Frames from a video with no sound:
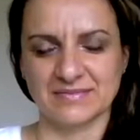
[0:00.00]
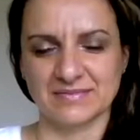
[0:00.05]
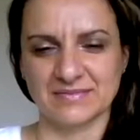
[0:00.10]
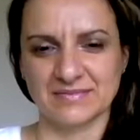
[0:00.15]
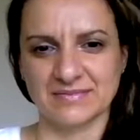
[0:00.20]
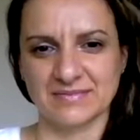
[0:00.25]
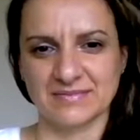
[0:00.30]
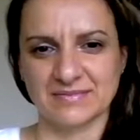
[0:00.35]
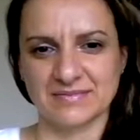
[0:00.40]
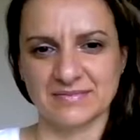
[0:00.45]

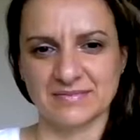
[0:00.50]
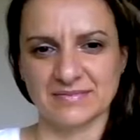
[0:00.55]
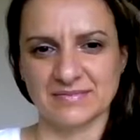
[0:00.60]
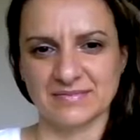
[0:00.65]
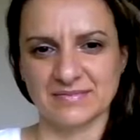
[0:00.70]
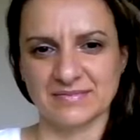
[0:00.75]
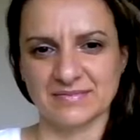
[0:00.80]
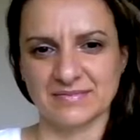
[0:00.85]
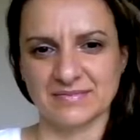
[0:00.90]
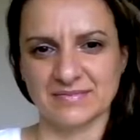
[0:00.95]

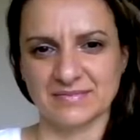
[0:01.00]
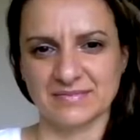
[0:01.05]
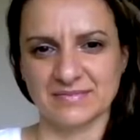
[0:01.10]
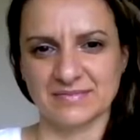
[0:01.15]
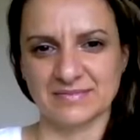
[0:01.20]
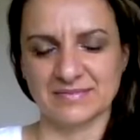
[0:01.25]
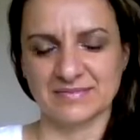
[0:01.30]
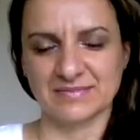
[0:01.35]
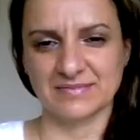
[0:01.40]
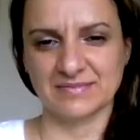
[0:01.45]

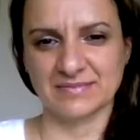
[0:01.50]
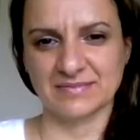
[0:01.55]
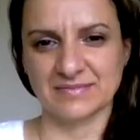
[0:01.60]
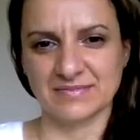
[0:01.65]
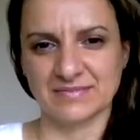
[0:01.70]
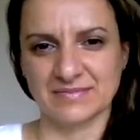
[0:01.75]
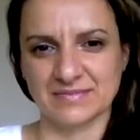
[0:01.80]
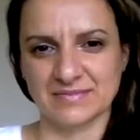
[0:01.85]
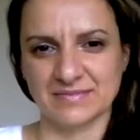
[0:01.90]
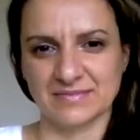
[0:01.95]

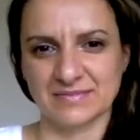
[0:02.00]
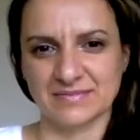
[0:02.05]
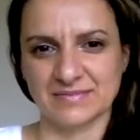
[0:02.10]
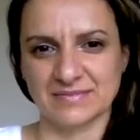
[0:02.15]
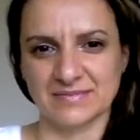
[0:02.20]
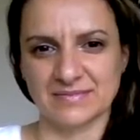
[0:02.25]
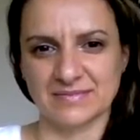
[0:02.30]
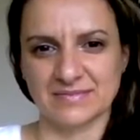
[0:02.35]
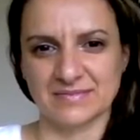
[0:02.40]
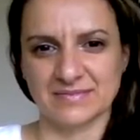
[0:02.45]

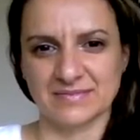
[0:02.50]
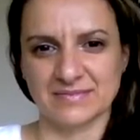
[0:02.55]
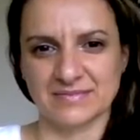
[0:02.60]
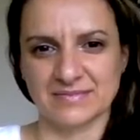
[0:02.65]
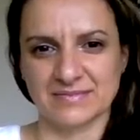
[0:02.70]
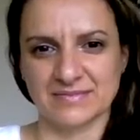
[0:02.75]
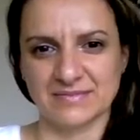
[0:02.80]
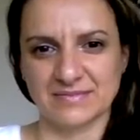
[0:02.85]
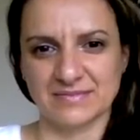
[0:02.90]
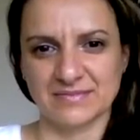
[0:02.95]

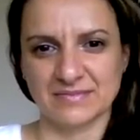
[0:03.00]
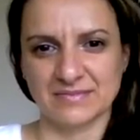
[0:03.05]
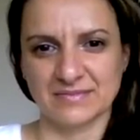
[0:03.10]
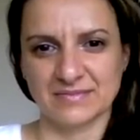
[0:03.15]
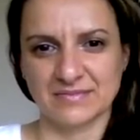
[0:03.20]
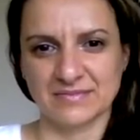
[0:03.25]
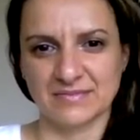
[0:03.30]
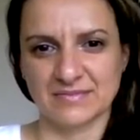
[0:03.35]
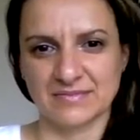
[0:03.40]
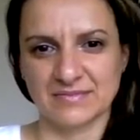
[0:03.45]

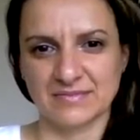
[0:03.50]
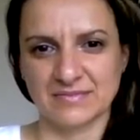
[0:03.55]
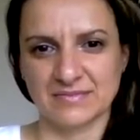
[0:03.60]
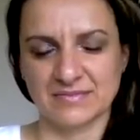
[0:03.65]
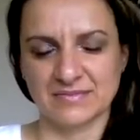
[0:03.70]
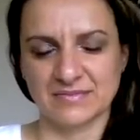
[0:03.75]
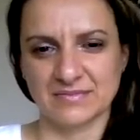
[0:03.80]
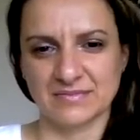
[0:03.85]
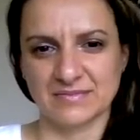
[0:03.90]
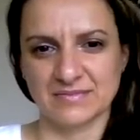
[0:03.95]

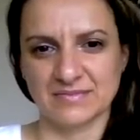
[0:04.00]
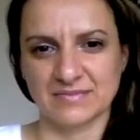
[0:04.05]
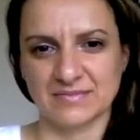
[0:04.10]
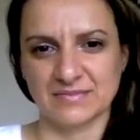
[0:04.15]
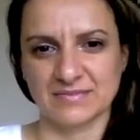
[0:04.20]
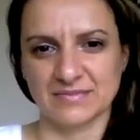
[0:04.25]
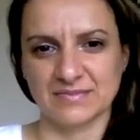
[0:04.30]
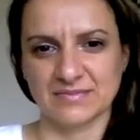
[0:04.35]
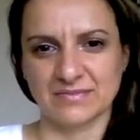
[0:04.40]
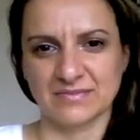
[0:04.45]

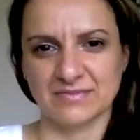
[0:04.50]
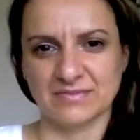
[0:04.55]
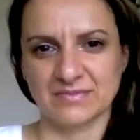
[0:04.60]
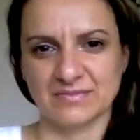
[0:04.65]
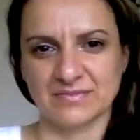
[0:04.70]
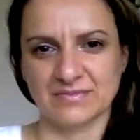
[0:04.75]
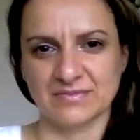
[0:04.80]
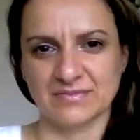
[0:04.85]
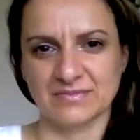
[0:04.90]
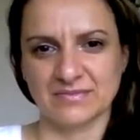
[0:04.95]

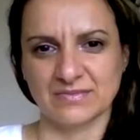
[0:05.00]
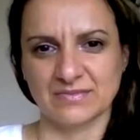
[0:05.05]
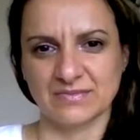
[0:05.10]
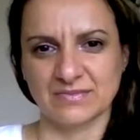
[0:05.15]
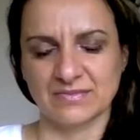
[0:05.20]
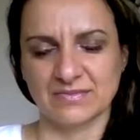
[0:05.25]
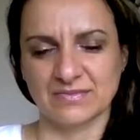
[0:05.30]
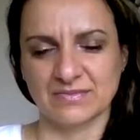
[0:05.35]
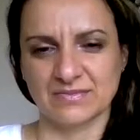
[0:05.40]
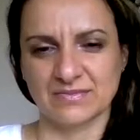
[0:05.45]

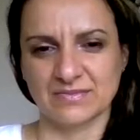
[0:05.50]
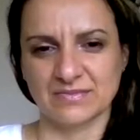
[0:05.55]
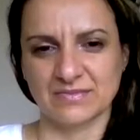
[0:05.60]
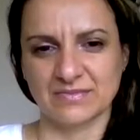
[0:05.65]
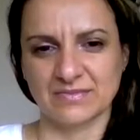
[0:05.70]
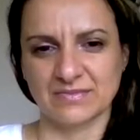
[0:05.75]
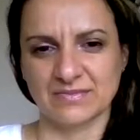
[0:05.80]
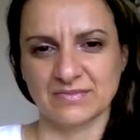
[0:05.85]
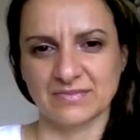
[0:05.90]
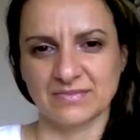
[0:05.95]

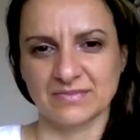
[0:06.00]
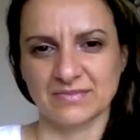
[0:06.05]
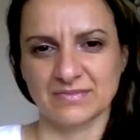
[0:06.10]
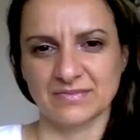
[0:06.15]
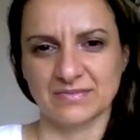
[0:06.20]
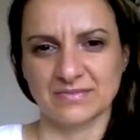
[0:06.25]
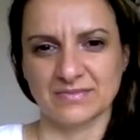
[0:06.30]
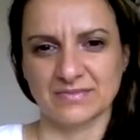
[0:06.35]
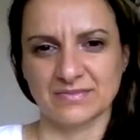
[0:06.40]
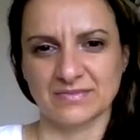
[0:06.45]
(not speaking)